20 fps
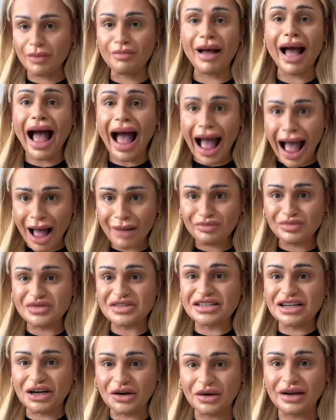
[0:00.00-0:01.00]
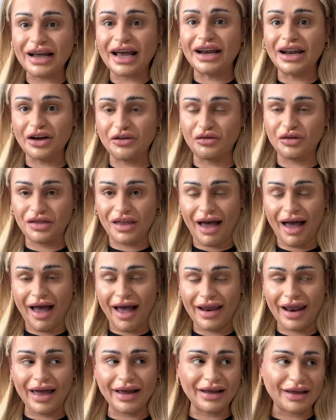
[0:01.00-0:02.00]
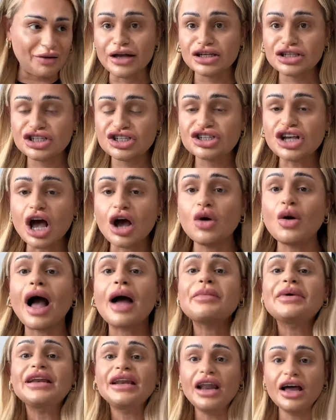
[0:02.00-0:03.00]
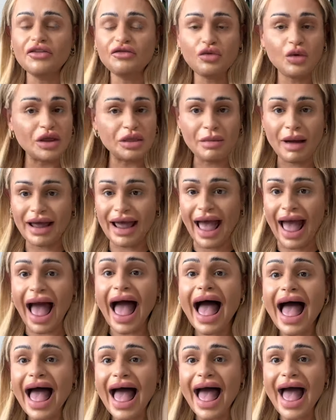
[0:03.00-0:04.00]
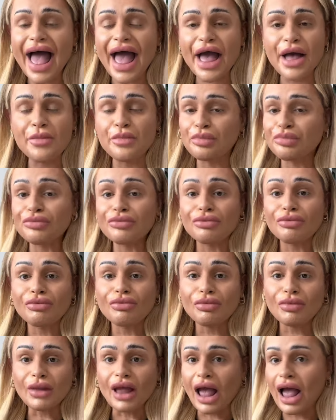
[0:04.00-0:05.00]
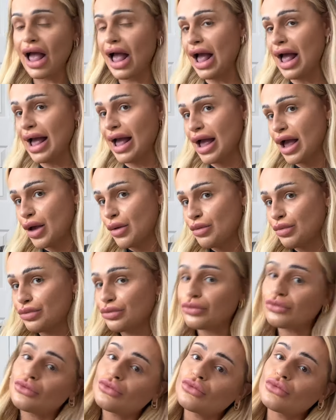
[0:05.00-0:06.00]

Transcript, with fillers: I'm absolutely in love with the hair. Like so, I'm in love with my hair. Um,